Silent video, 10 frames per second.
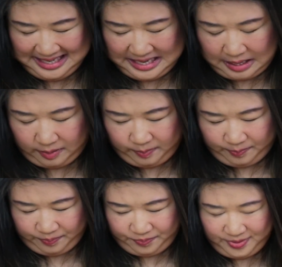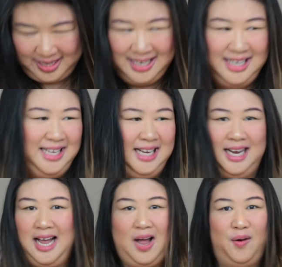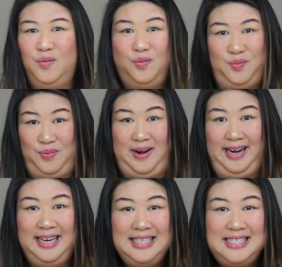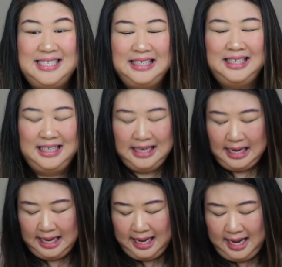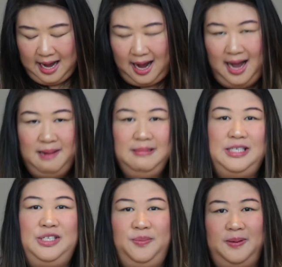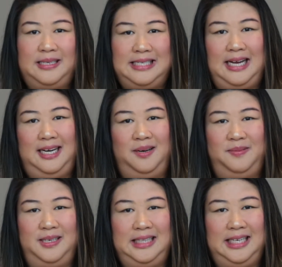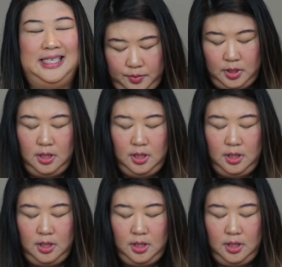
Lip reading: The possibilities are endless. Right? I'm super excited about this.